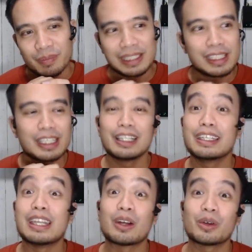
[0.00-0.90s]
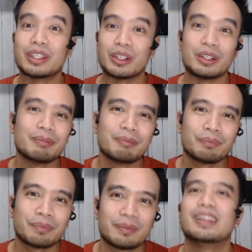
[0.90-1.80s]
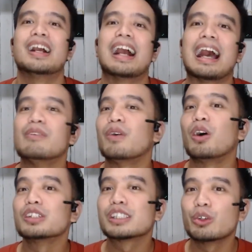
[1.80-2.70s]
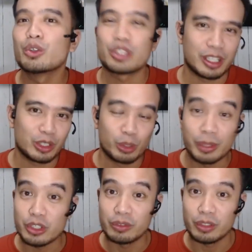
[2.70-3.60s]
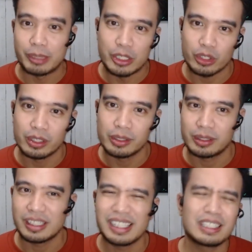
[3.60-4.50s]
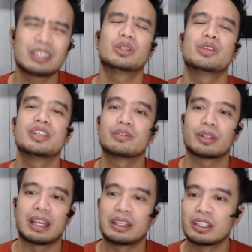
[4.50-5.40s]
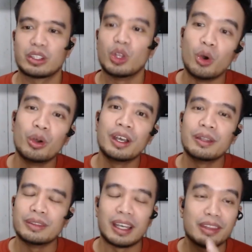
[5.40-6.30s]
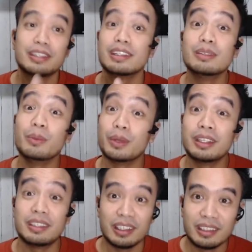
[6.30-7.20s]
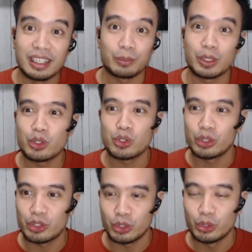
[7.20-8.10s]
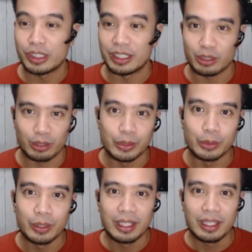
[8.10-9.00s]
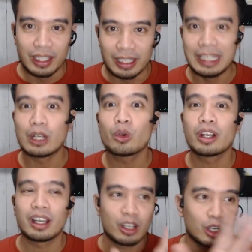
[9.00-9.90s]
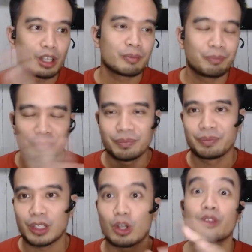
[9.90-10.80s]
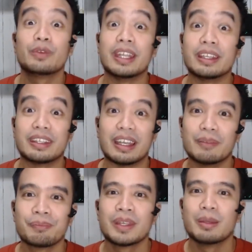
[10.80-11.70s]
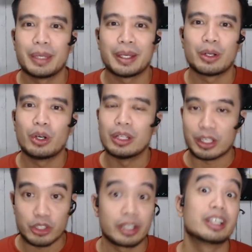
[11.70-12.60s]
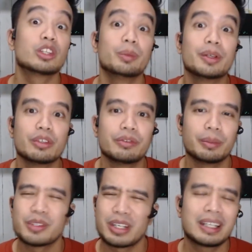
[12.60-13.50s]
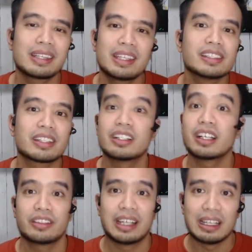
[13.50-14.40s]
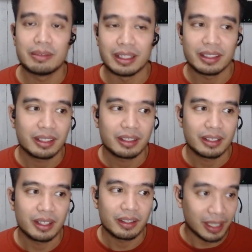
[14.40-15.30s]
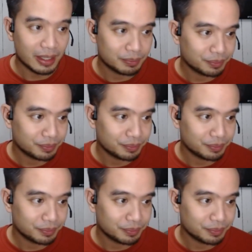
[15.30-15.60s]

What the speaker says: kasi guilty din ako nito na I've also shared too much information. Kasi I didn't know this. I didn't know na this is not what you should do sa interview. Hindi ako ka-confident niya. Pero, like, sharing too much information, sharing things that are not relevant. Right?